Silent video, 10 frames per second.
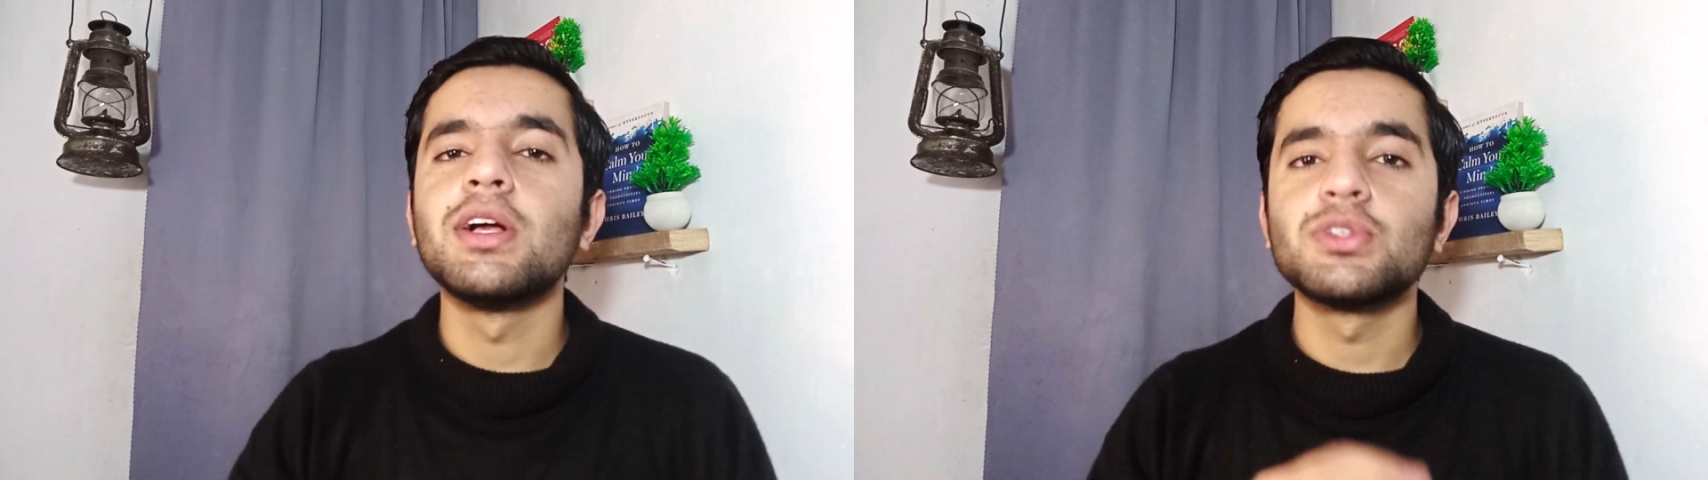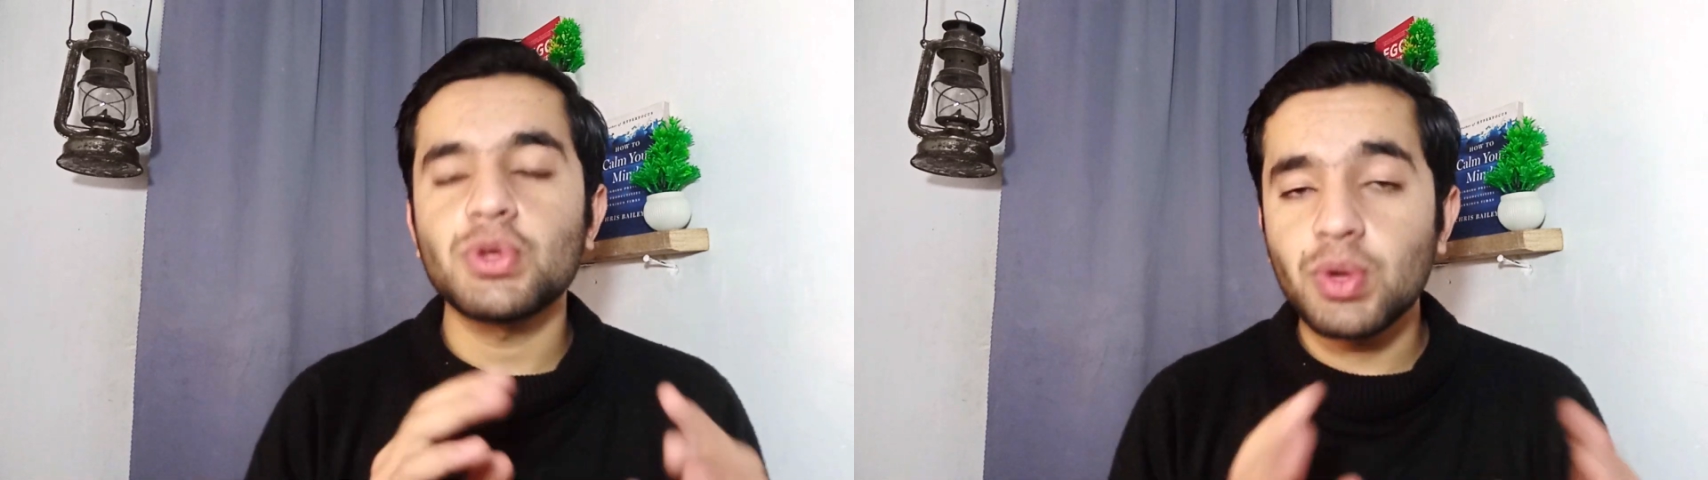
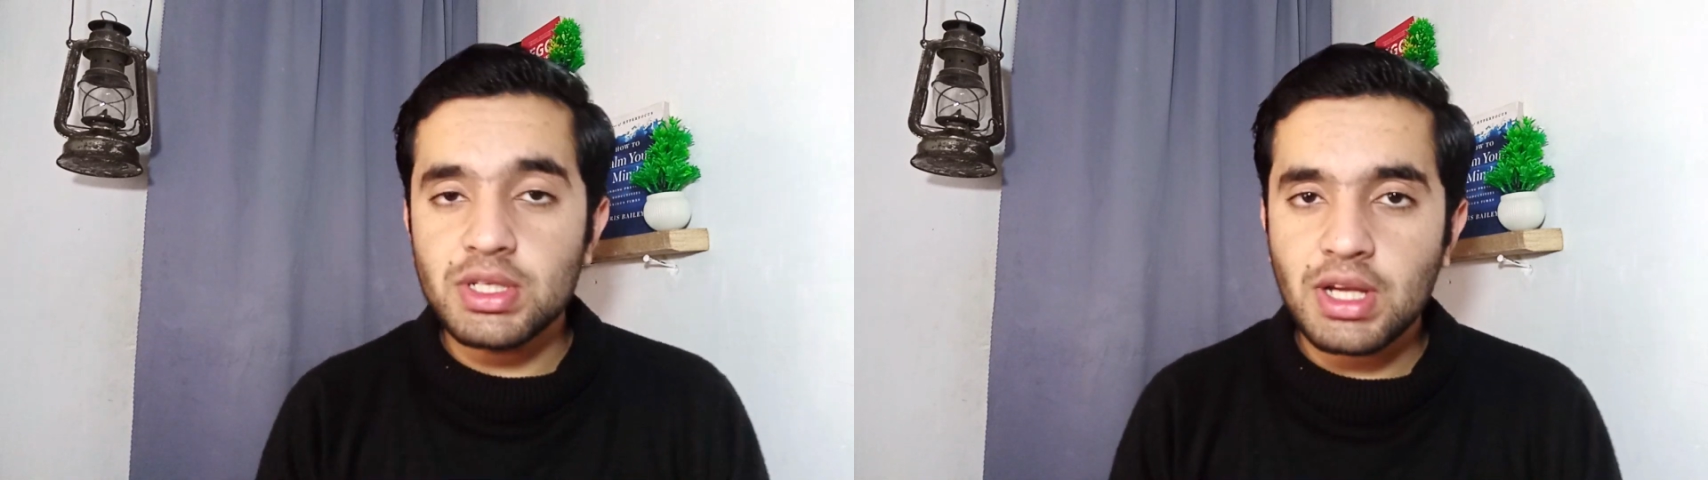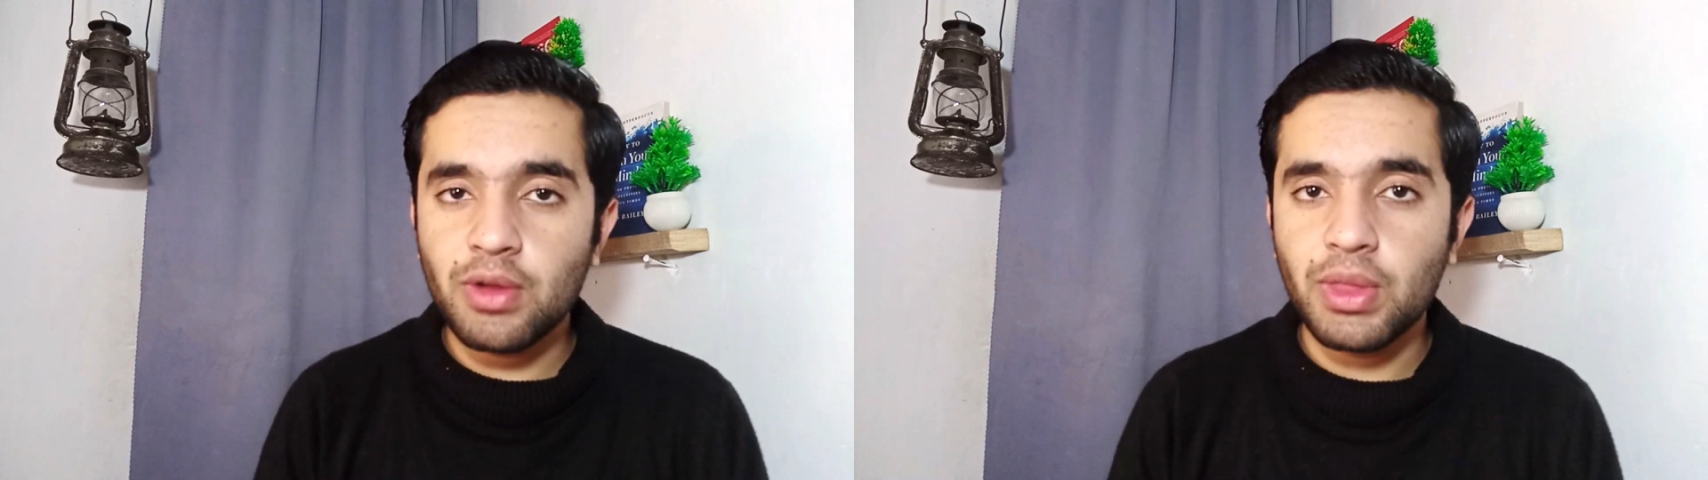so you
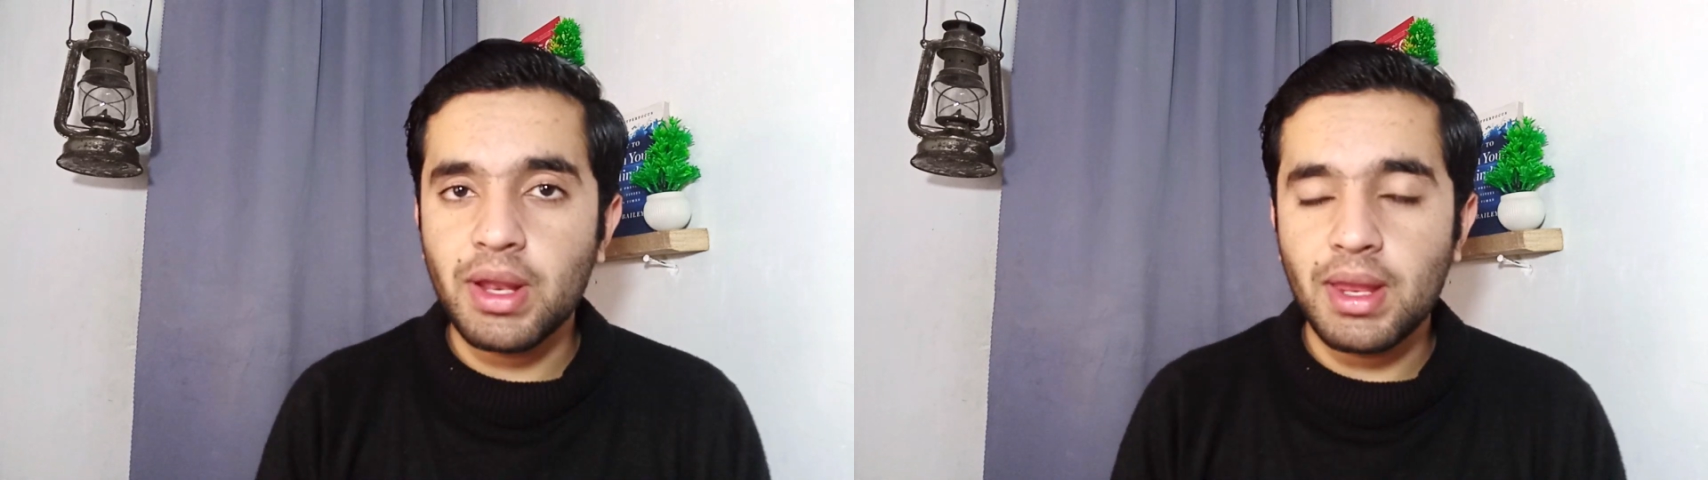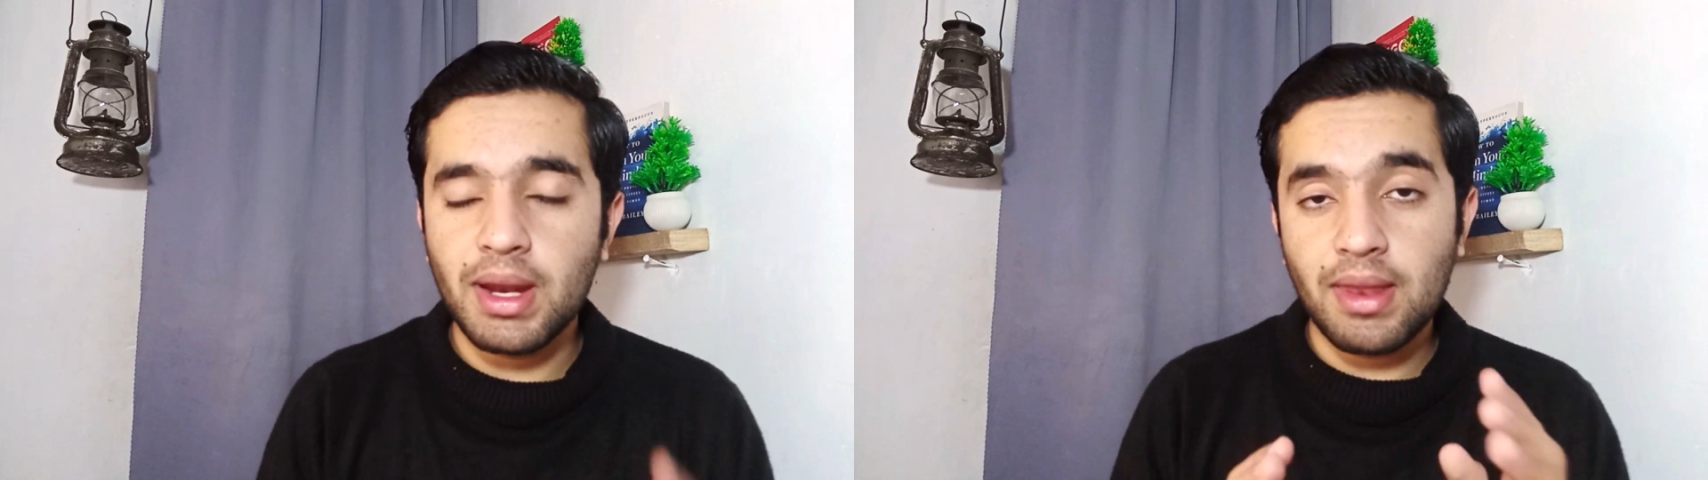can check out
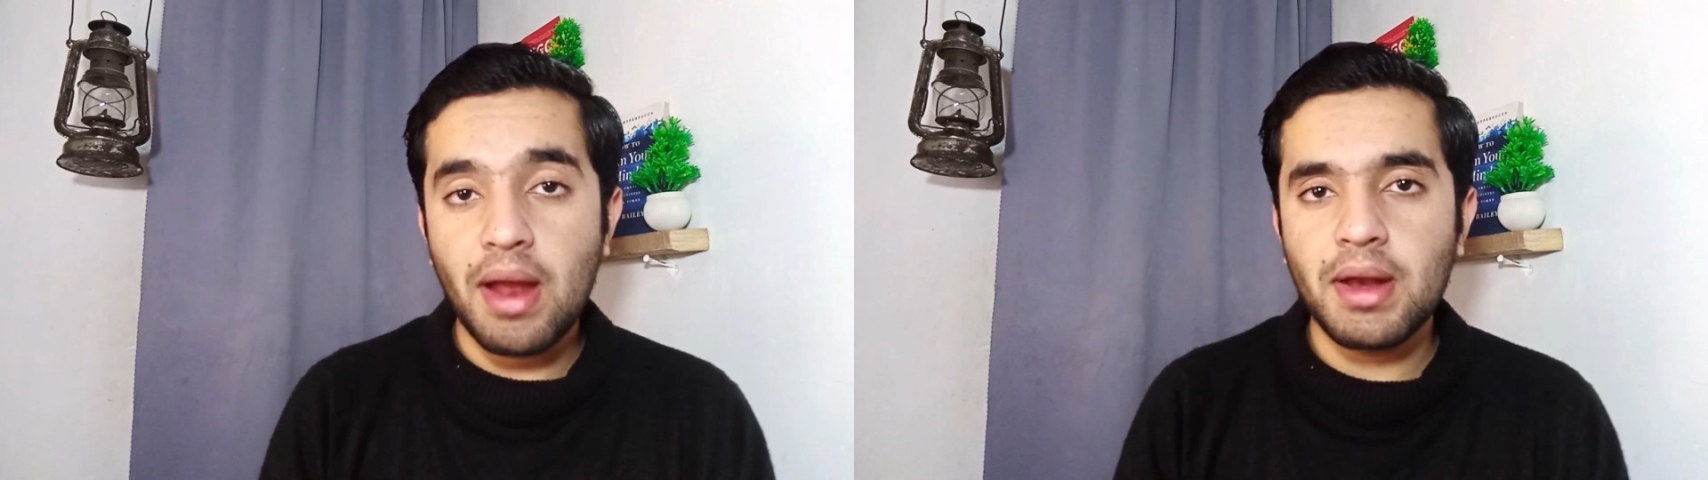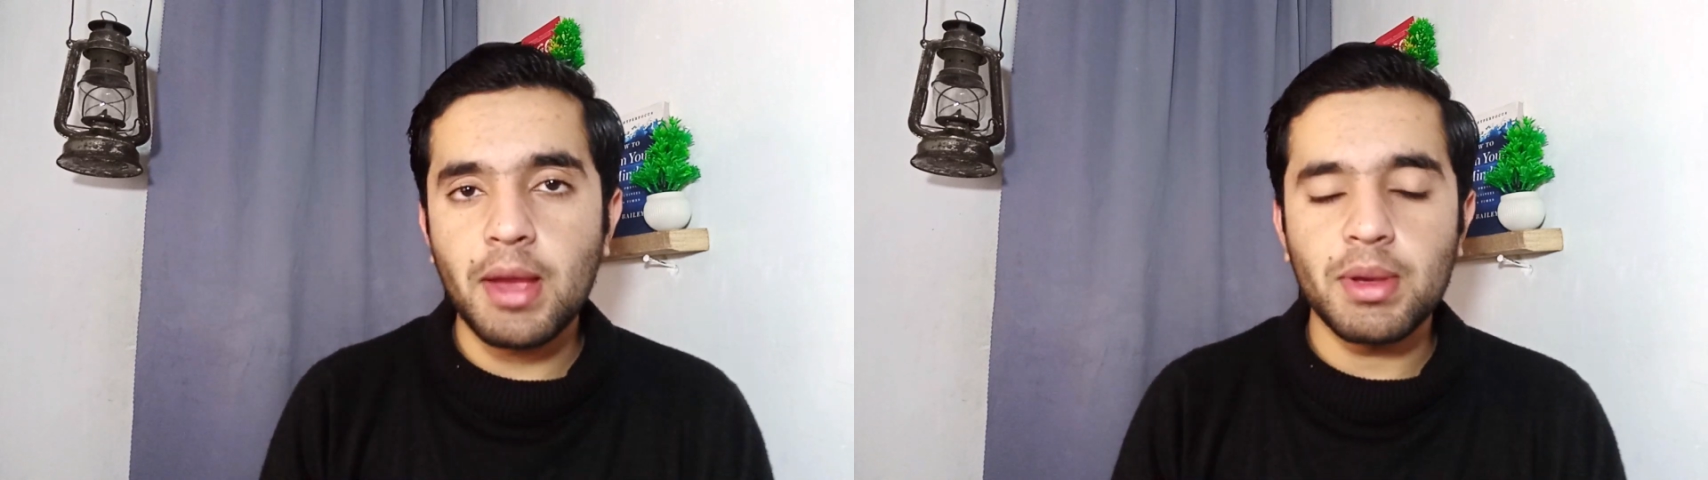that at
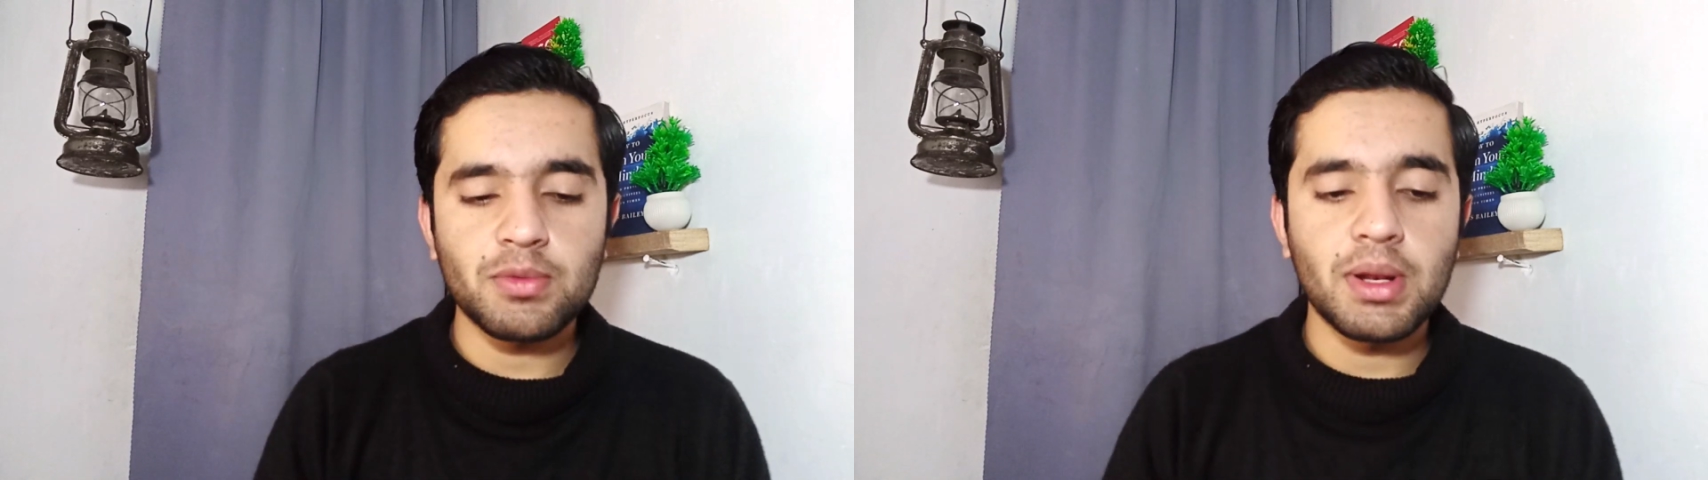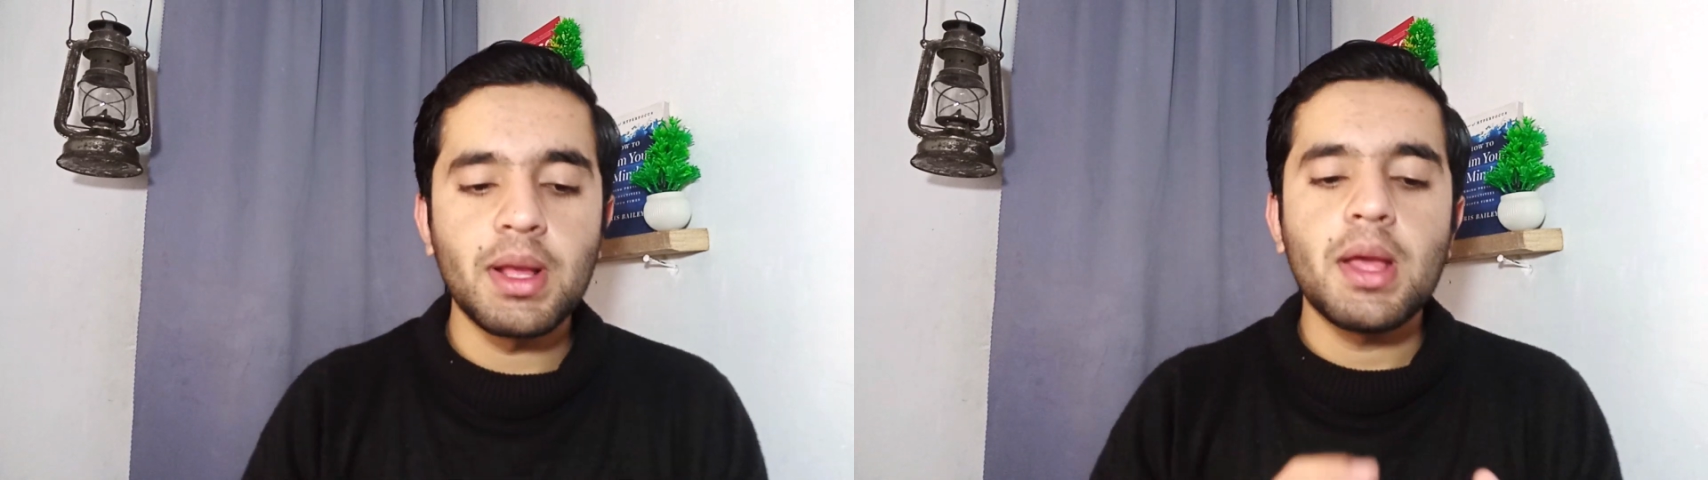that time as well.